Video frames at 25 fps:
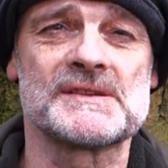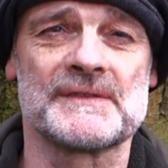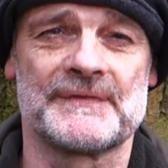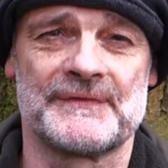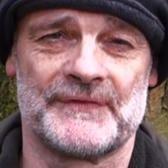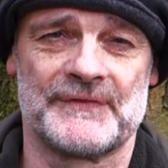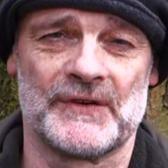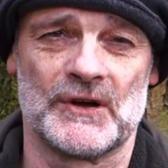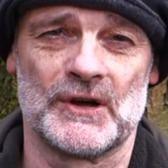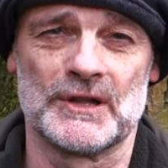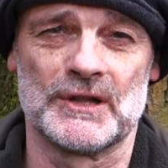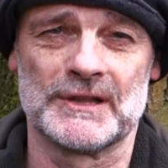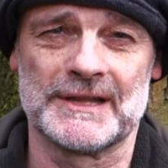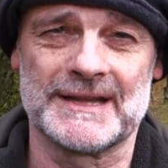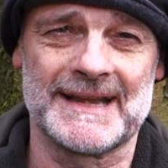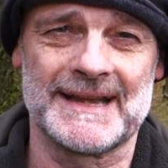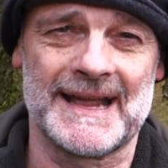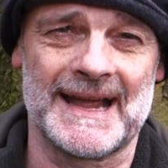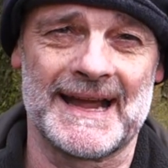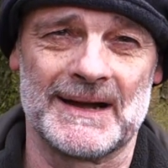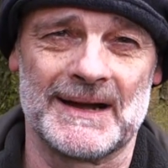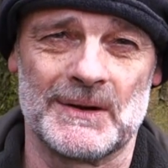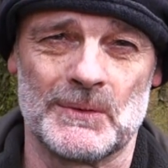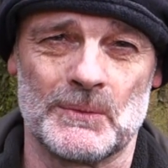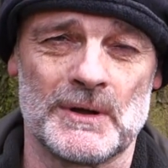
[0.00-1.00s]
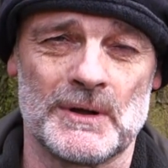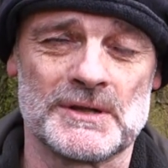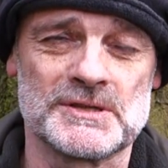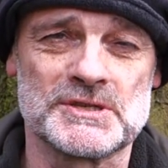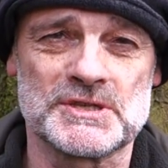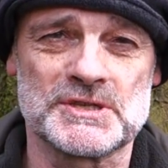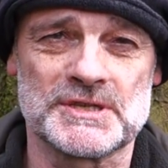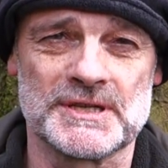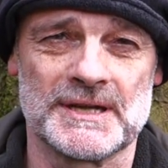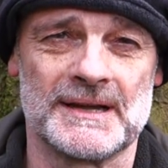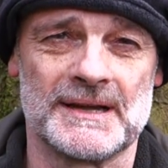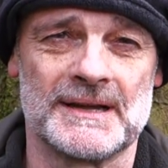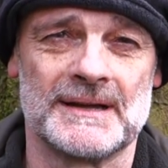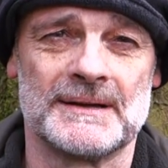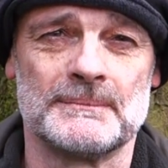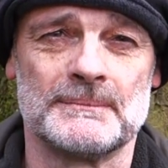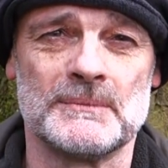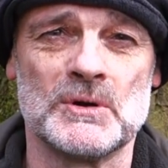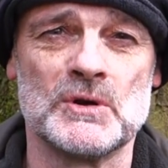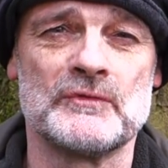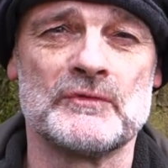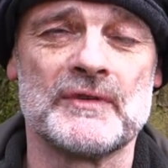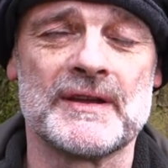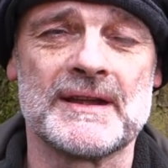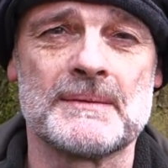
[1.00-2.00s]
of falling out once you're
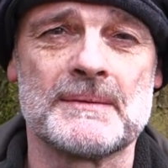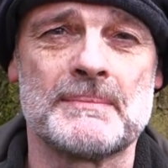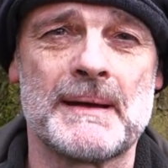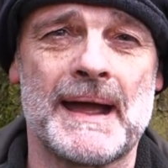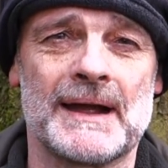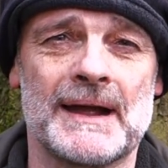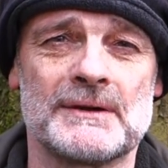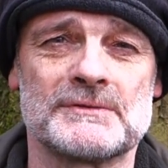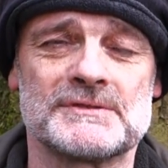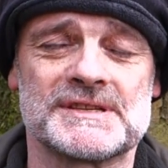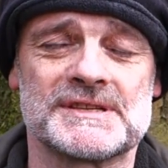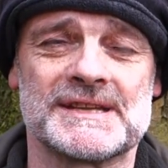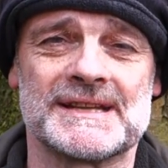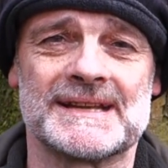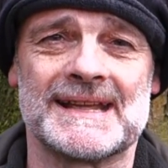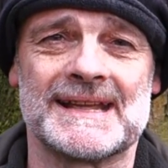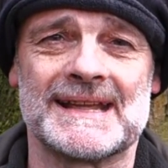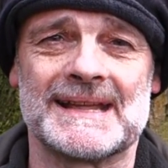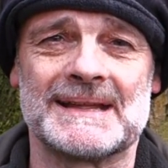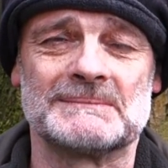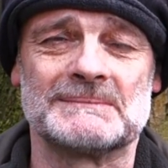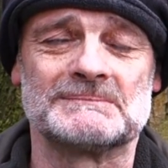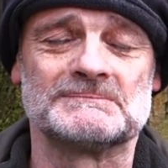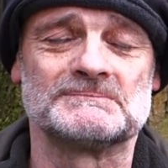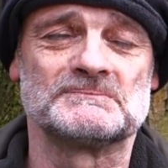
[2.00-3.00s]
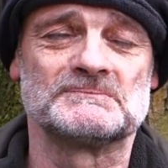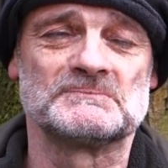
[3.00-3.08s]
moving about in it.